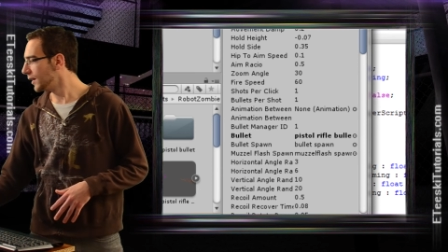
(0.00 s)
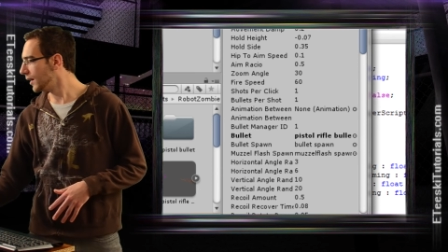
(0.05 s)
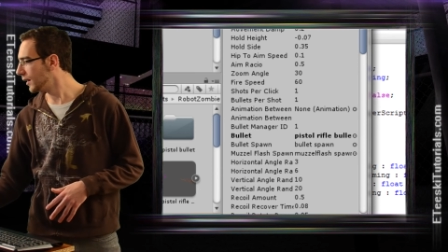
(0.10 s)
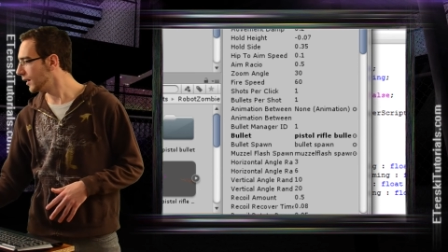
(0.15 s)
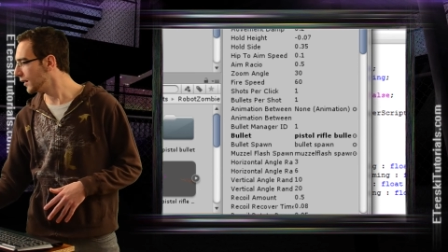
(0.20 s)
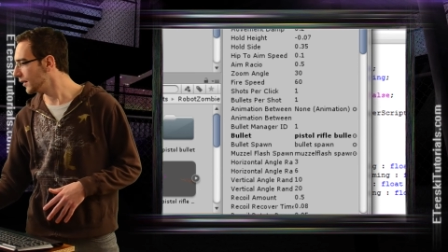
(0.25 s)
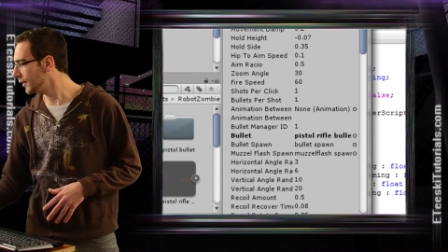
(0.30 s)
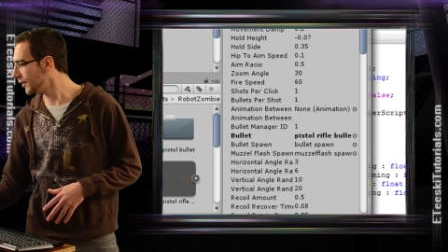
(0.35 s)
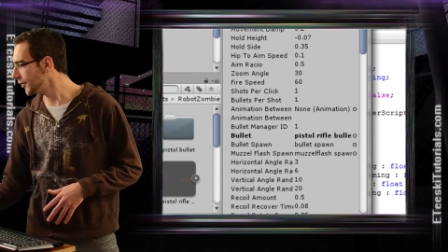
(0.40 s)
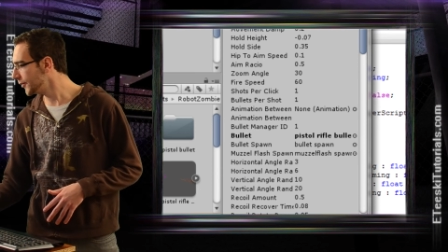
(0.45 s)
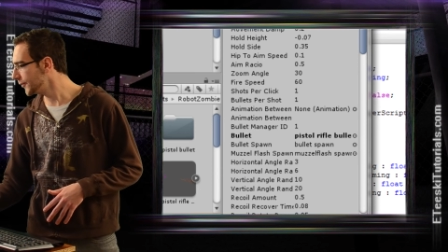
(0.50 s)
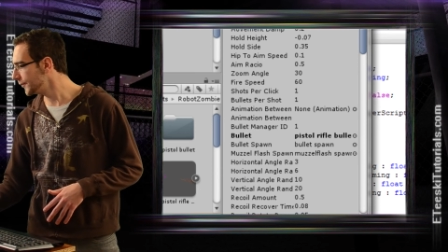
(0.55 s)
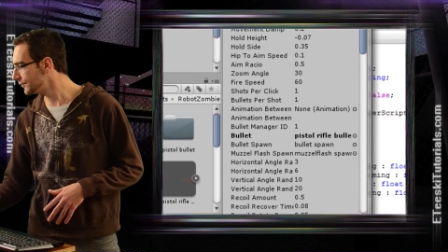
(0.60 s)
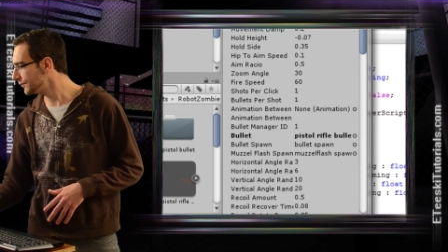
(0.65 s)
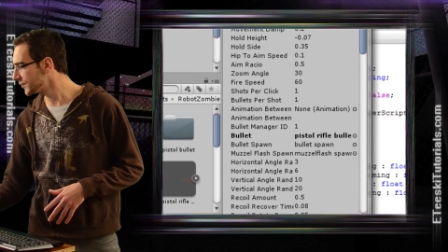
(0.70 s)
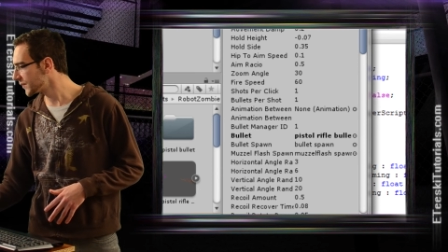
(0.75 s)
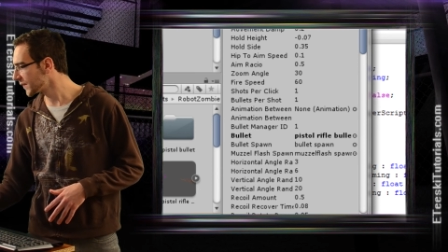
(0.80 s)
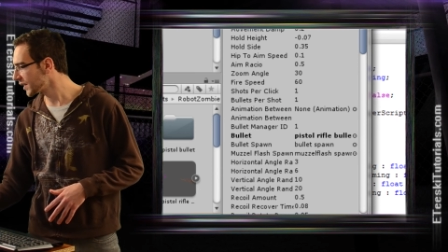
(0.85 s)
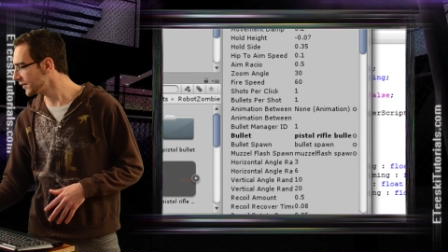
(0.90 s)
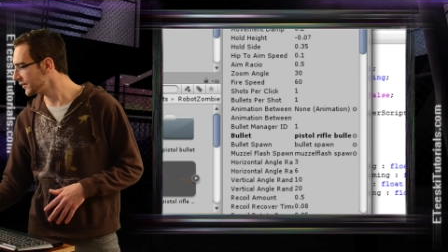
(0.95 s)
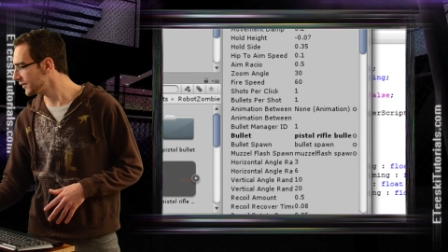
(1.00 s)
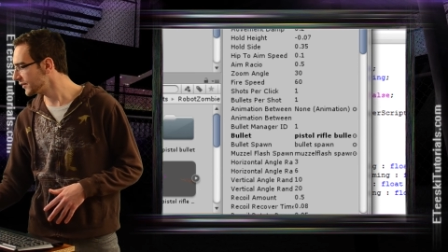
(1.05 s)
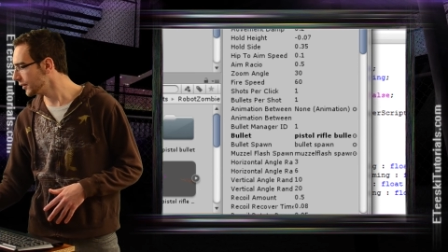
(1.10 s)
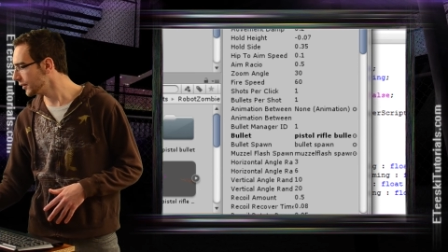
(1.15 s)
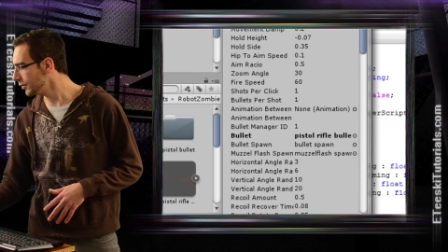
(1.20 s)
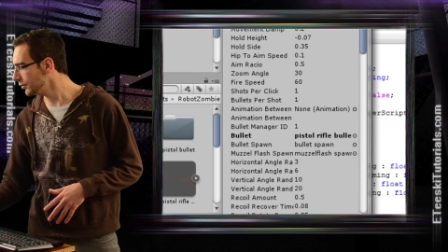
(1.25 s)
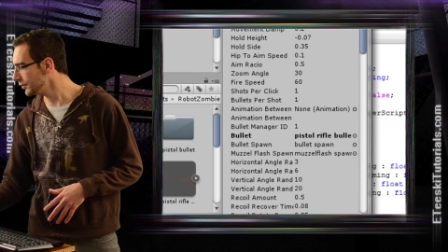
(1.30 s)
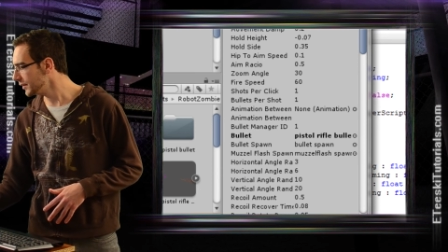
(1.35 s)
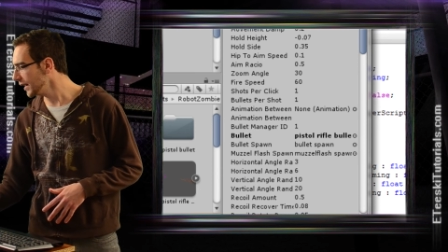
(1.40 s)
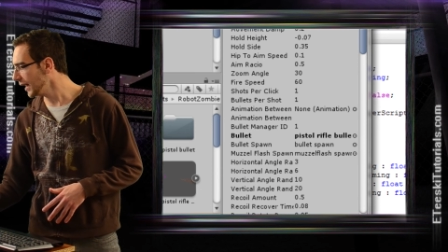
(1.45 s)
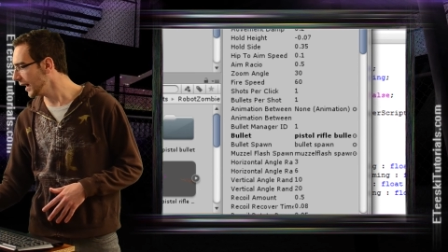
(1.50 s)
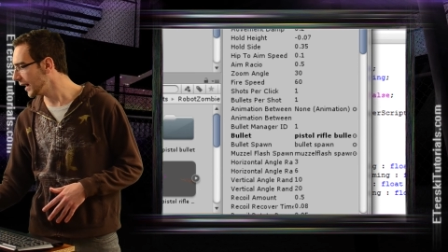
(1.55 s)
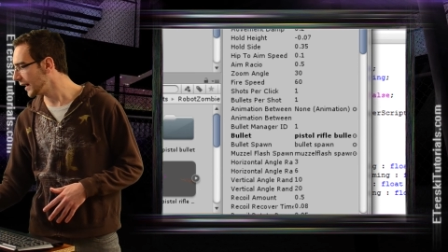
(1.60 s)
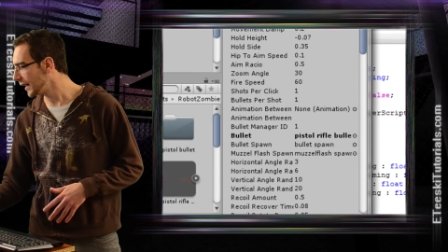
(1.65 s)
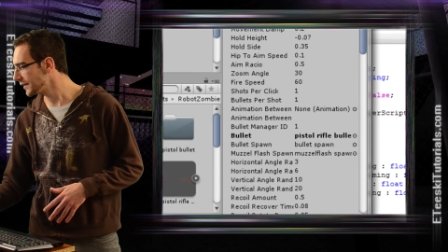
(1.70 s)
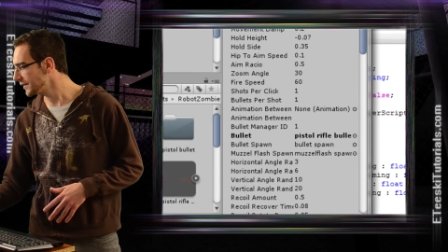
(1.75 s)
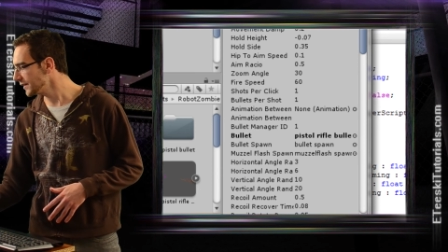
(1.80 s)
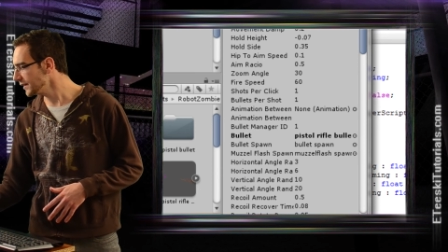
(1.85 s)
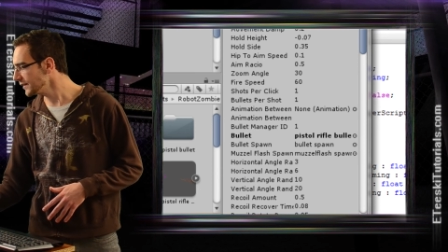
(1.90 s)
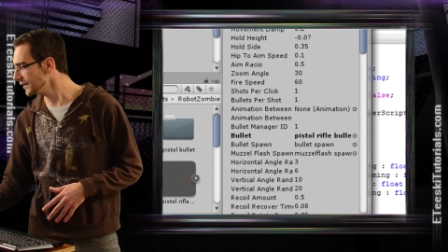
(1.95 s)
Um, so yeah,
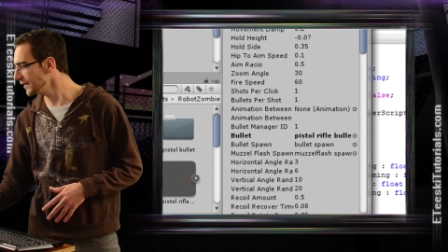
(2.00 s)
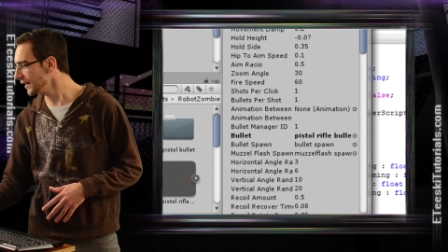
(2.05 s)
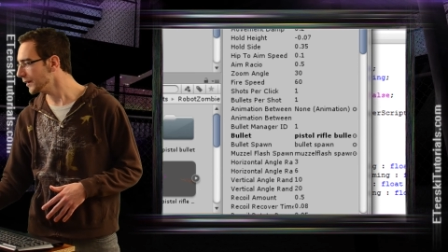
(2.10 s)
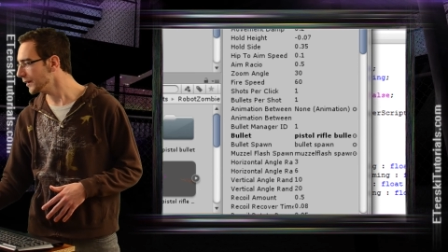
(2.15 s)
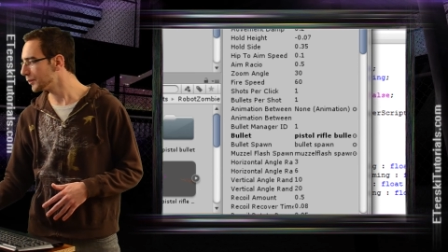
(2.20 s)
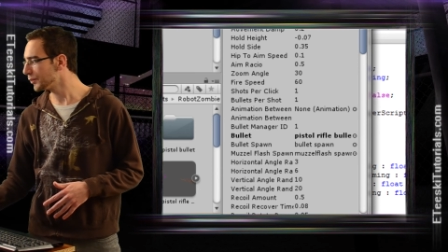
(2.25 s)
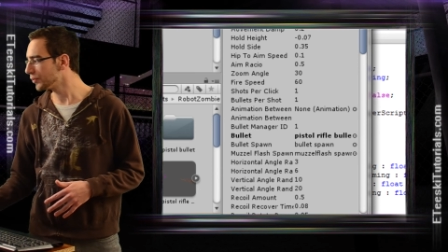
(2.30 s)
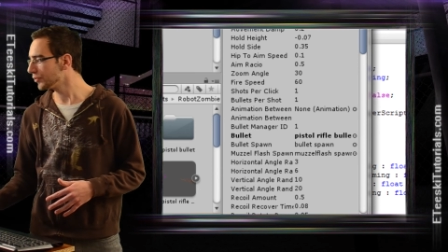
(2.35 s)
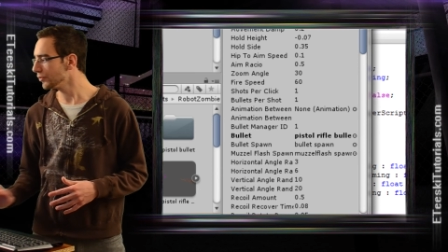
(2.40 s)
I think that